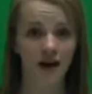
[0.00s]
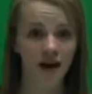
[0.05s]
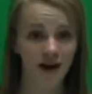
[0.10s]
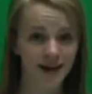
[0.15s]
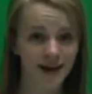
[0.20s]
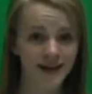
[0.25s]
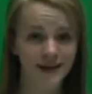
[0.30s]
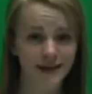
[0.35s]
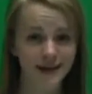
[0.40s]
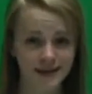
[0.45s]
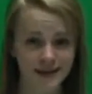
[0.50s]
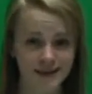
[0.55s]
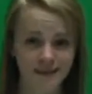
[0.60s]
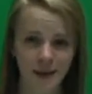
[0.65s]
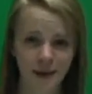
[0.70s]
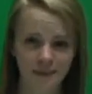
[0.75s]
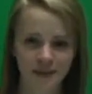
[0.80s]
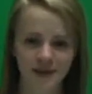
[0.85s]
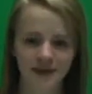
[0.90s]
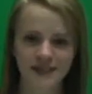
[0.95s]
audience
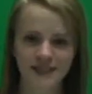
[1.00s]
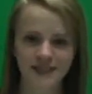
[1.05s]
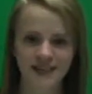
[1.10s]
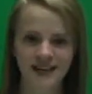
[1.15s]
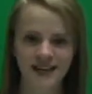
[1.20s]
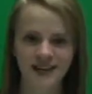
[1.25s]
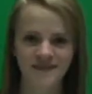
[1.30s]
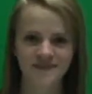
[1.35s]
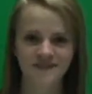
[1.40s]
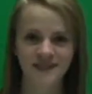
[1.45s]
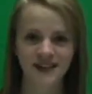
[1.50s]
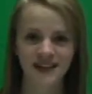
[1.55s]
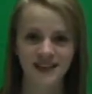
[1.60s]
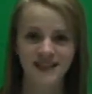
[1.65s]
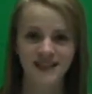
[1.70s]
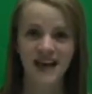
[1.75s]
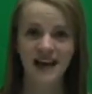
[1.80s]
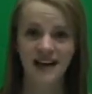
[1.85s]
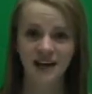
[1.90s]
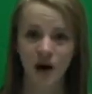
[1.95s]
members is
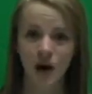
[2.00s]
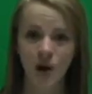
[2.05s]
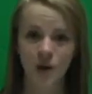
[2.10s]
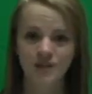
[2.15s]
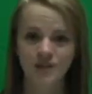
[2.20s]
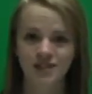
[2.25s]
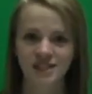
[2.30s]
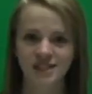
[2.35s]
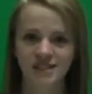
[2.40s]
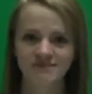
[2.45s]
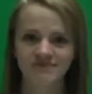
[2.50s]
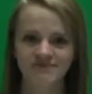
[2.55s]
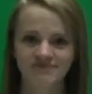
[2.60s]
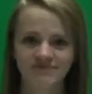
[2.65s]
that coach,